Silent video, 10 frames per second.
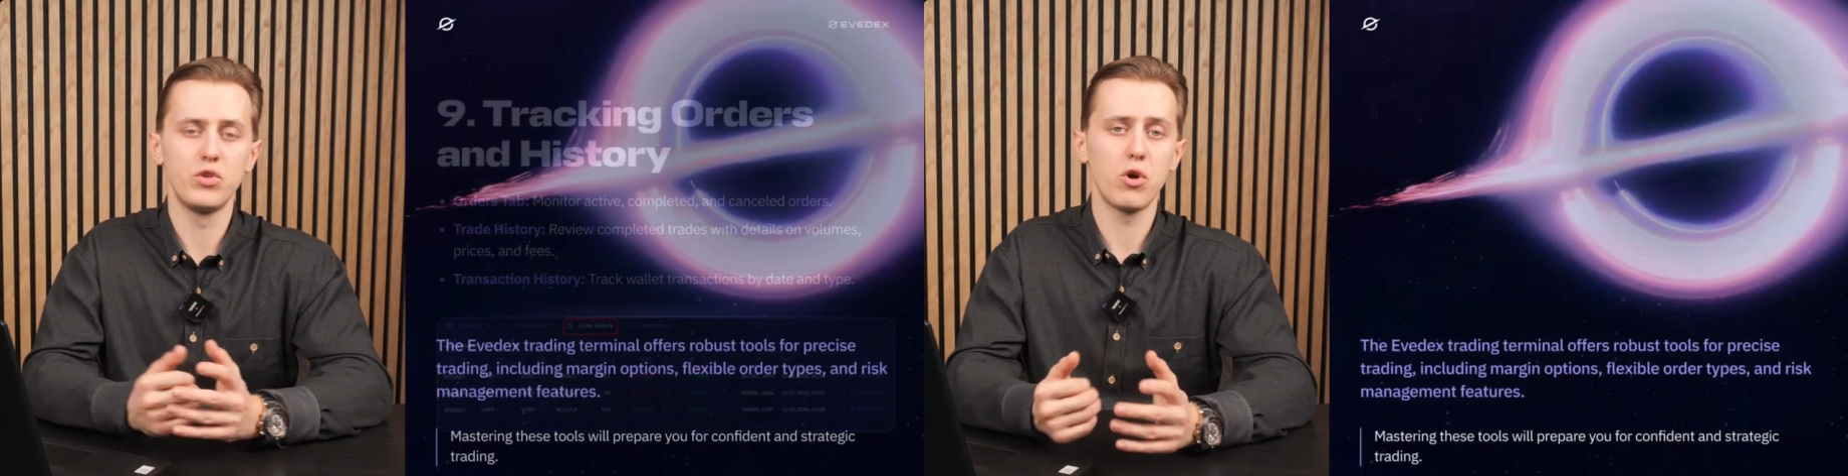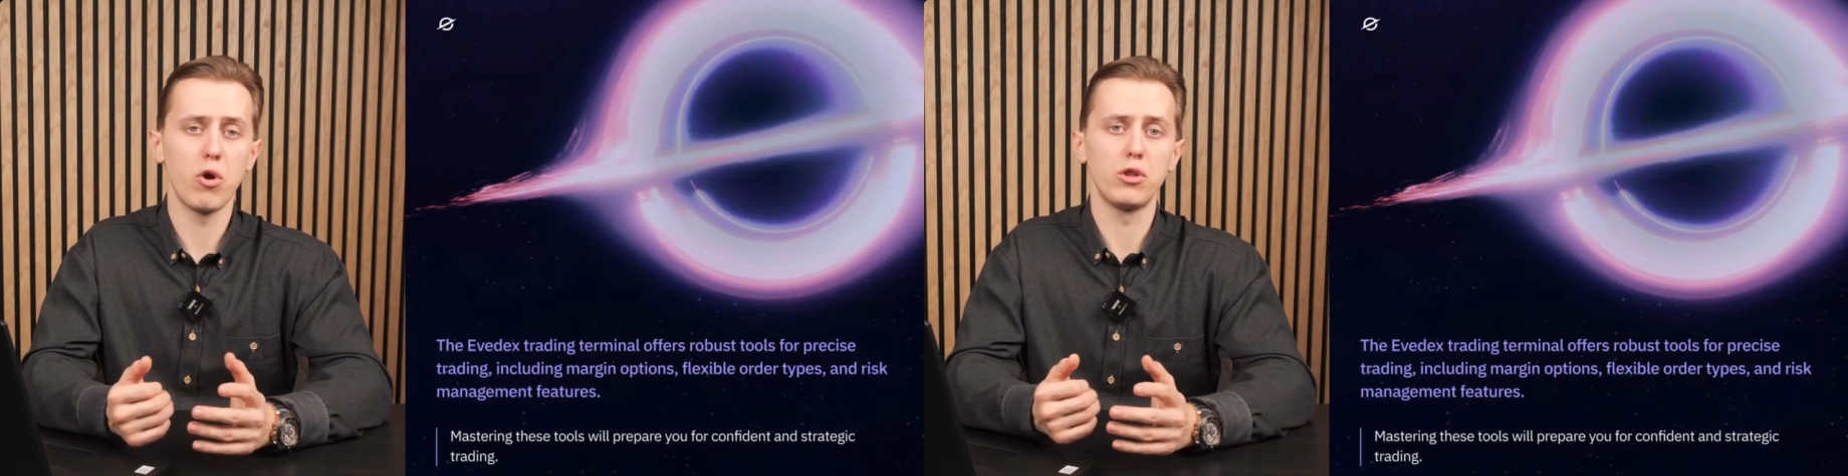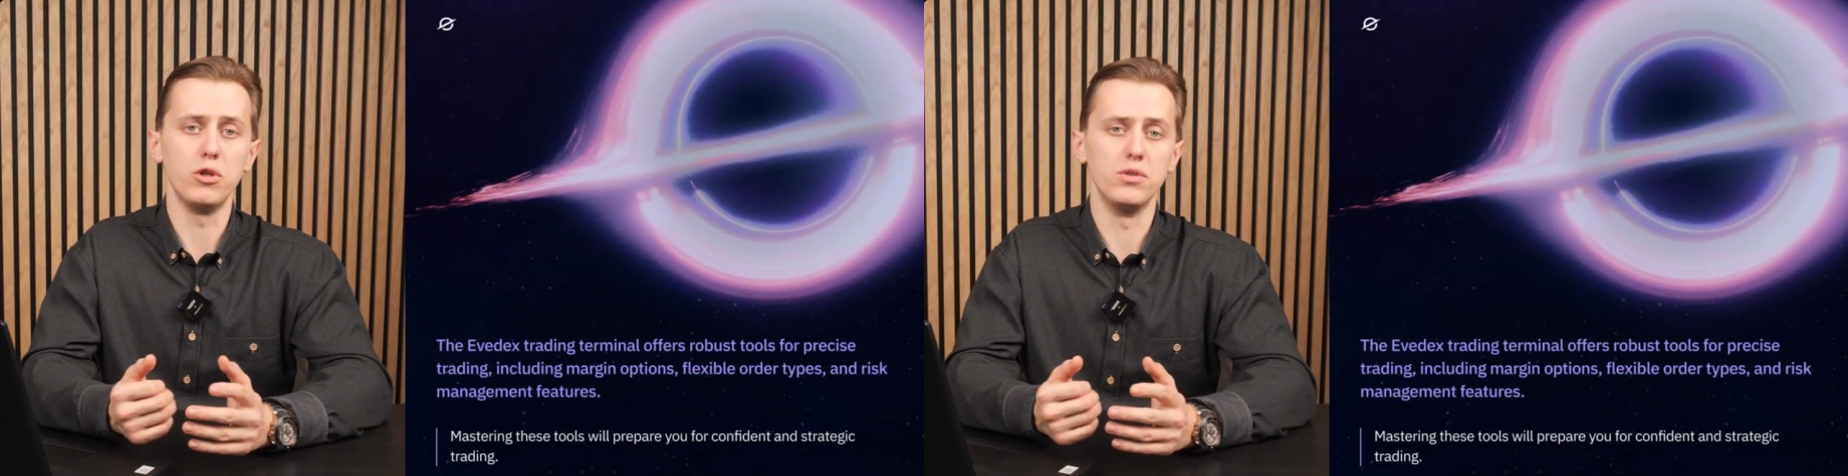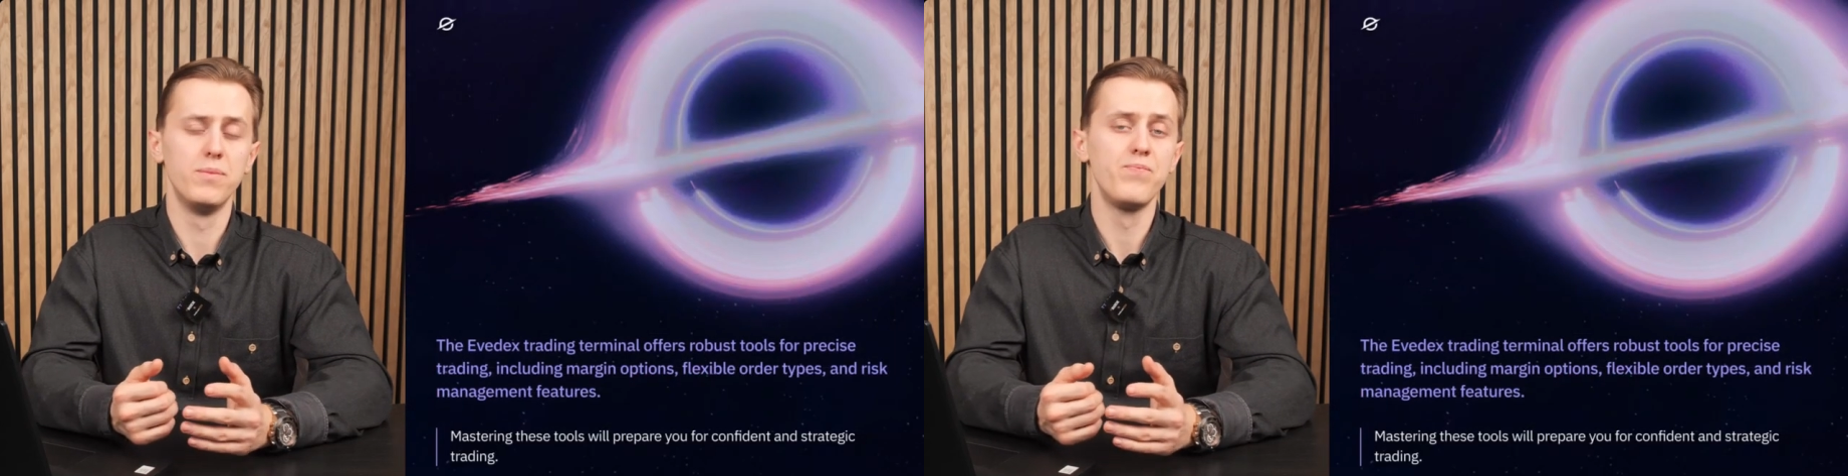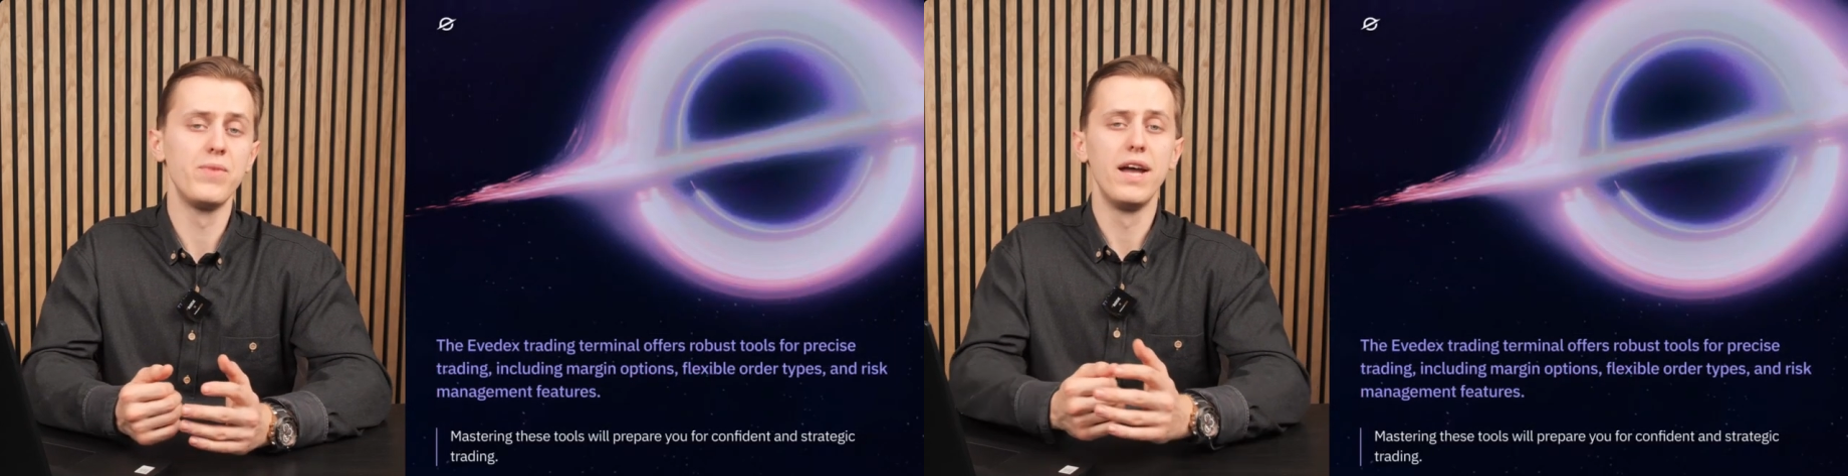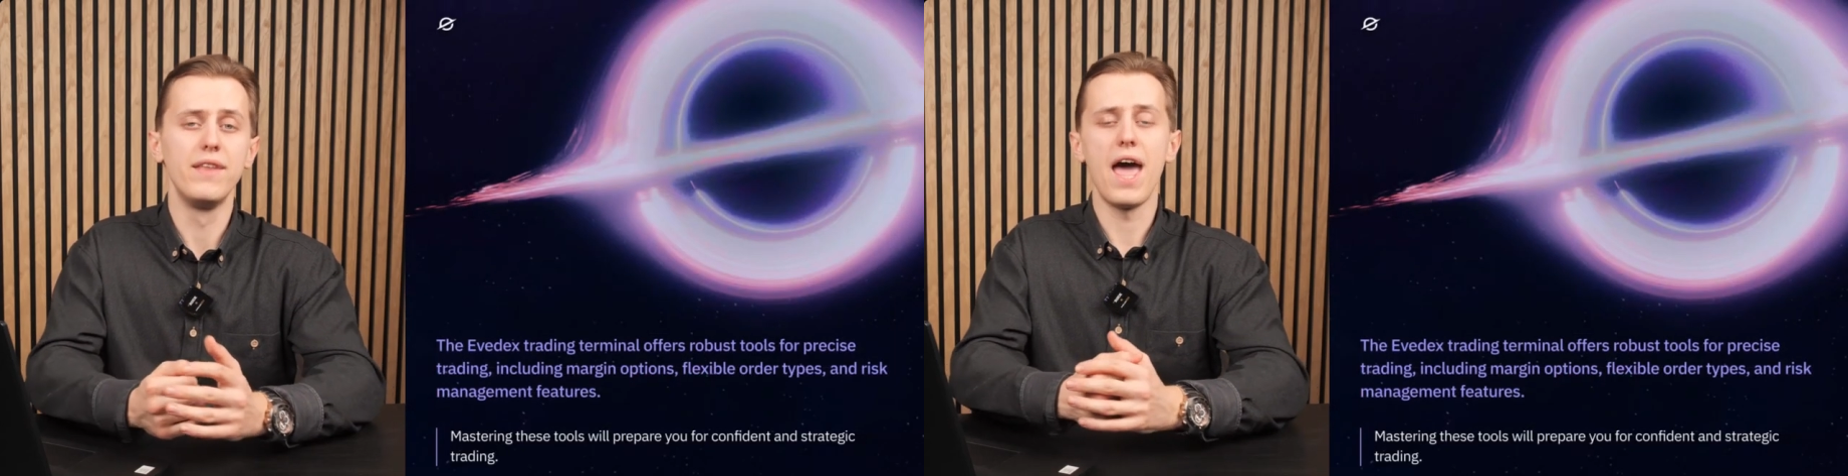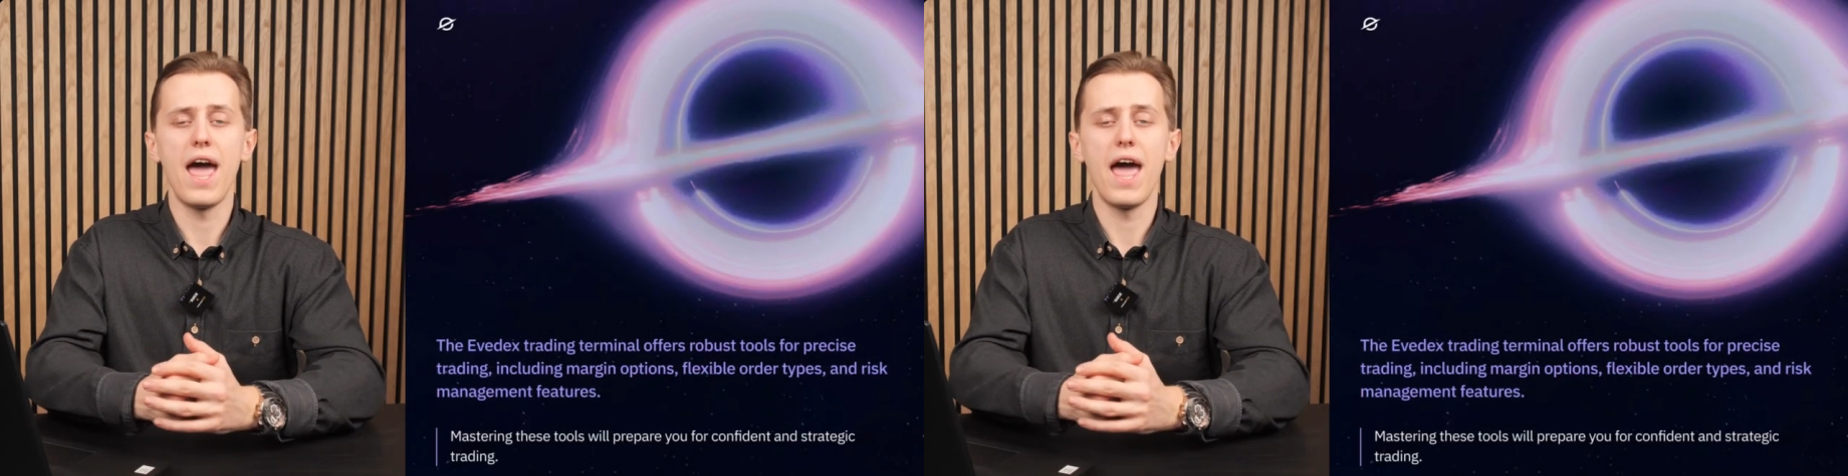To conclude, the